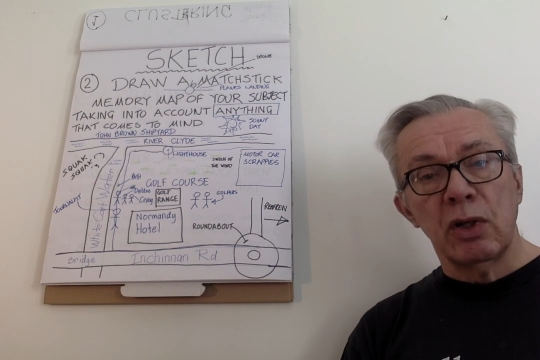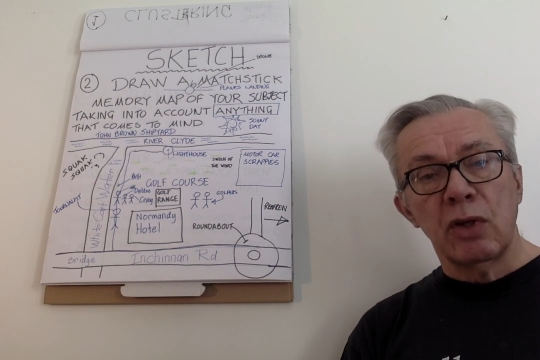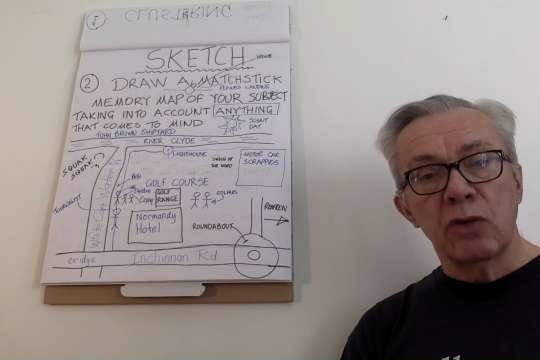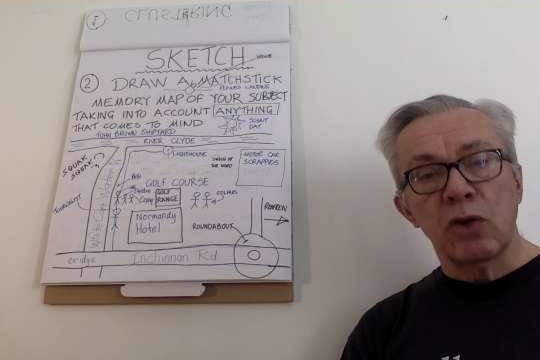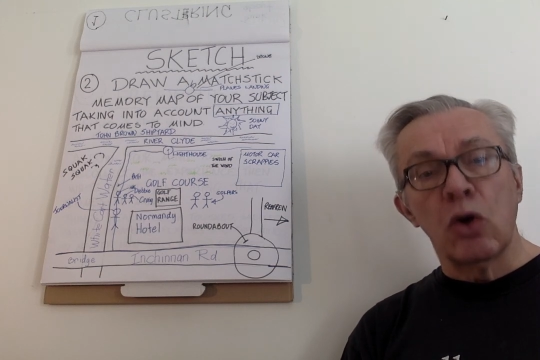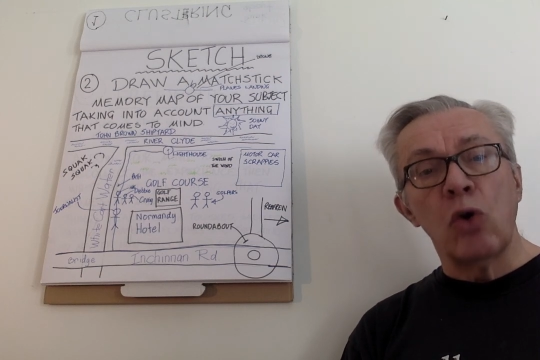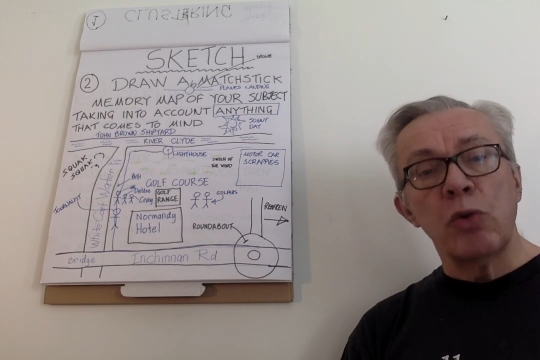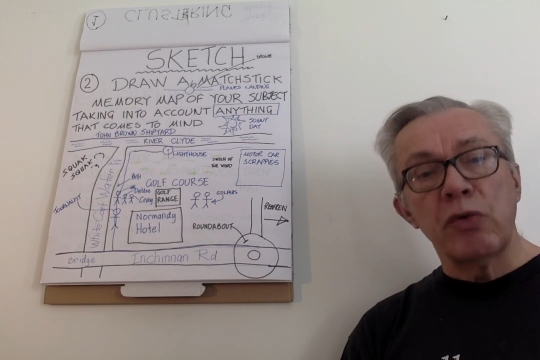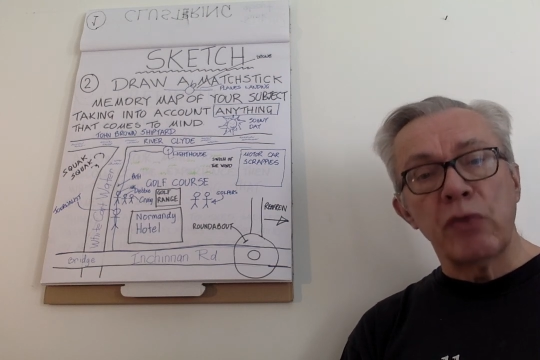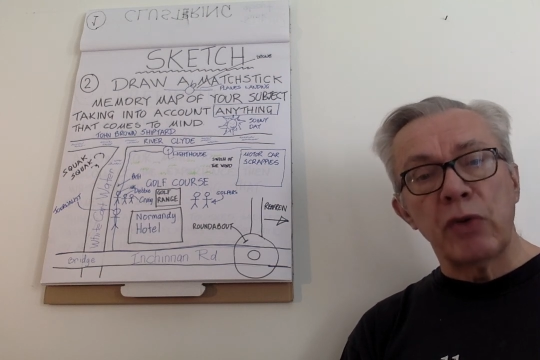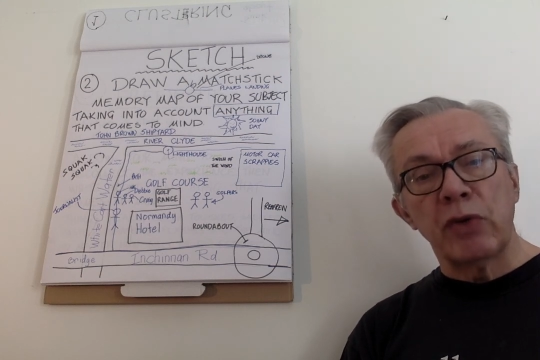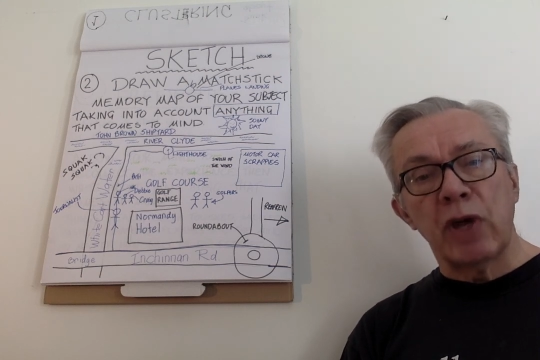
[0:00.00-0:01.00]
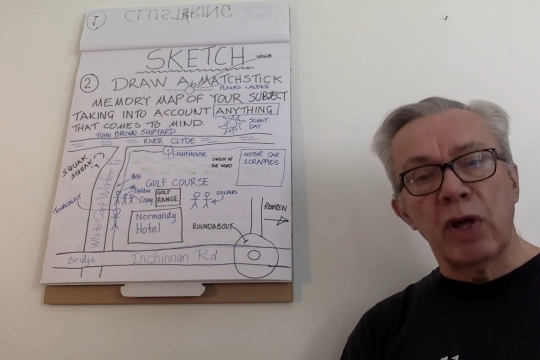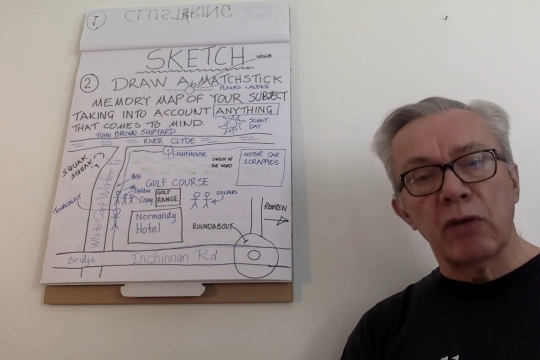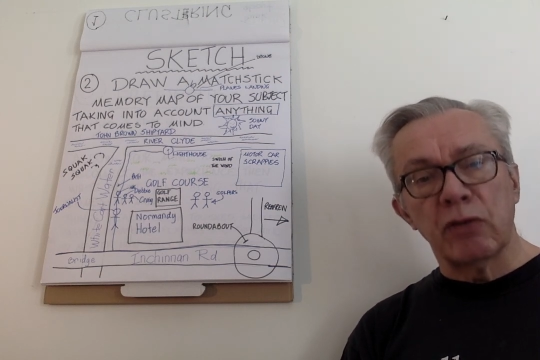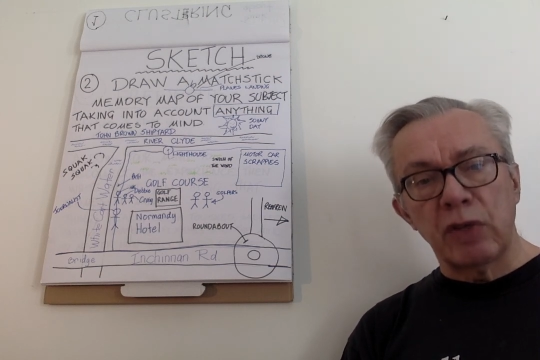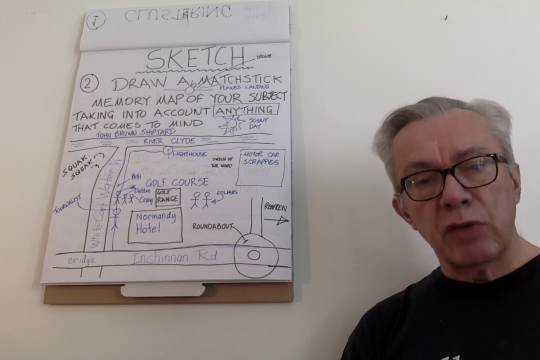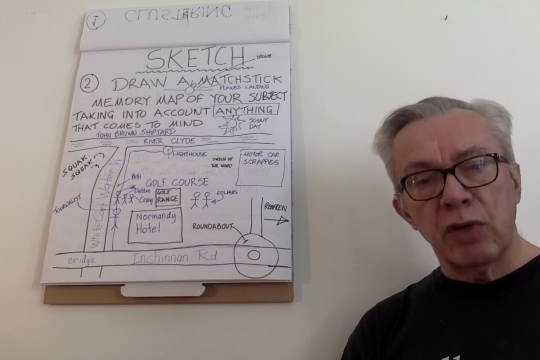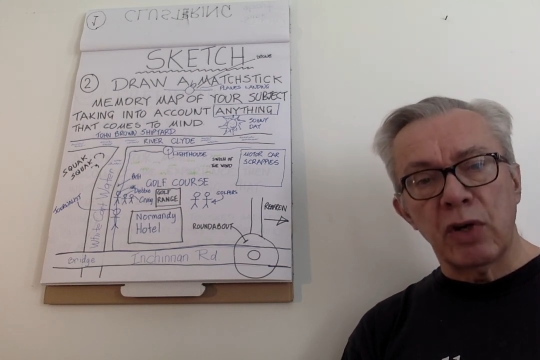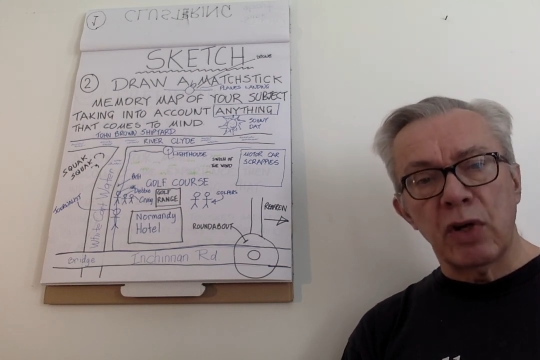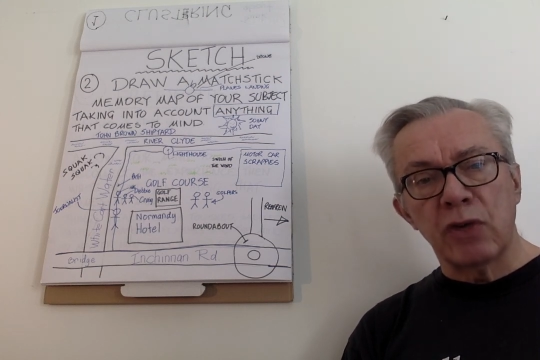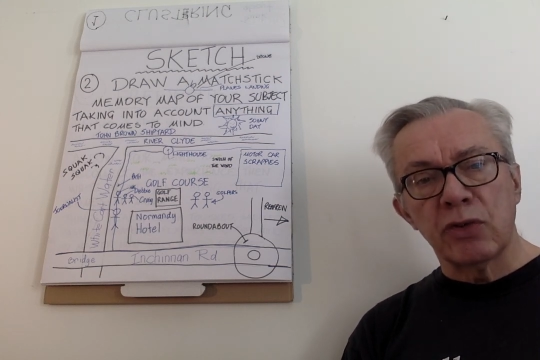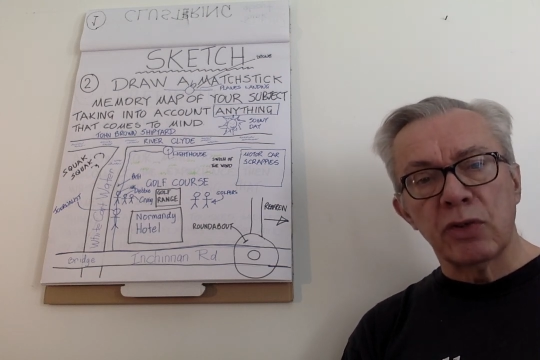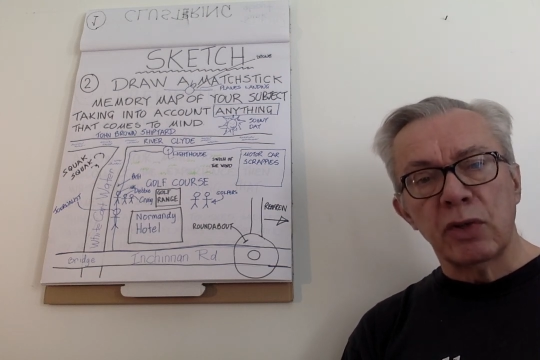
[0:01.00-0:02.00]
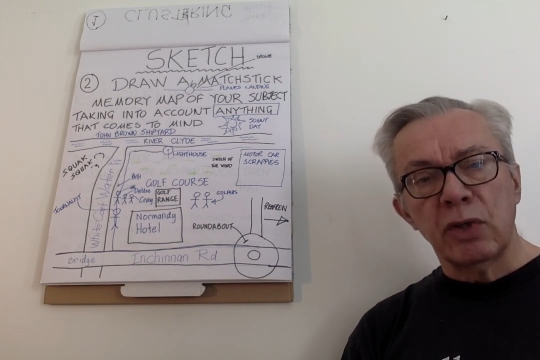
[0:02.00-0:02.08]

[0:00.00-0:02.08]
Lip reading: So I hope you found that of interest